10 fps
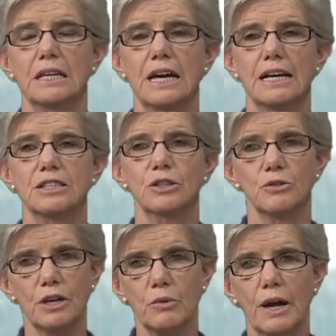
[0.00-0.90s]
And so
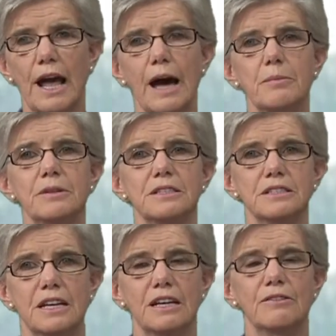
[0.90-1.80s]
then what happens
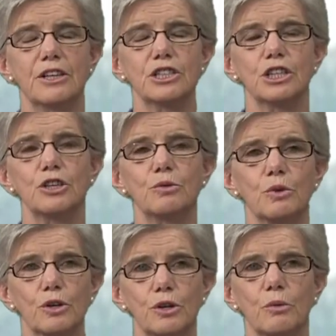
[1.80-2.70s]
is then eventually you
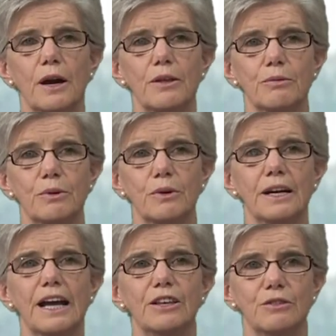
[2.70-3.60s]
work your way through
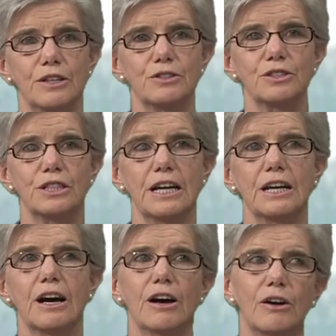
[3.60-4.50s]
it, and you
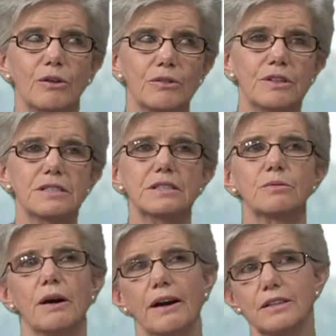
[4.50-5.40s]
understand, oh, this is
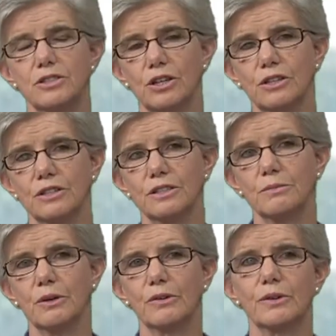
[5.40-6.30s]
why I started to
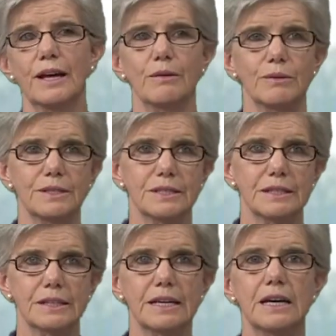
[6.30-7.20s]
smoke. Well, that was
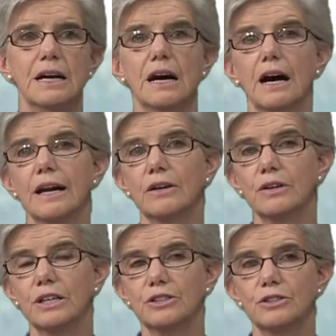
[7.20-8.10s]
silly. I don't
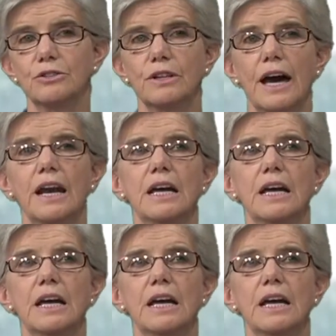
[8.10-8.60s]
need to do that.